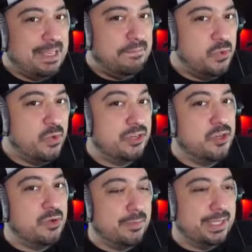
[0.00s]
if you want to
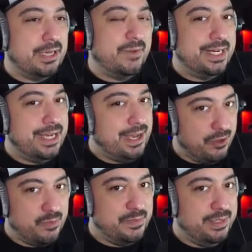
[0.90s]
know more about that right
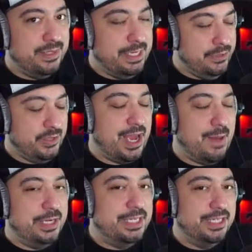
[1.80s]
now, things are
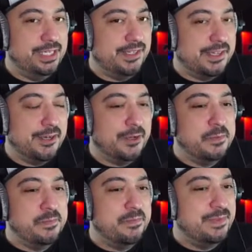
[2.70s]
happening in
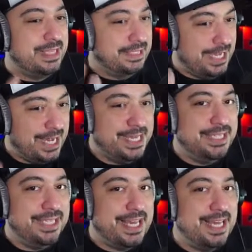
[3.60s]
ESO that tie
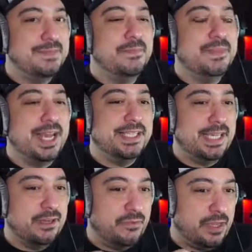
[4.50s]
into that, that
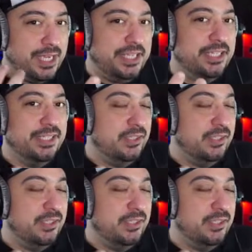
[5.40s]
set a foundation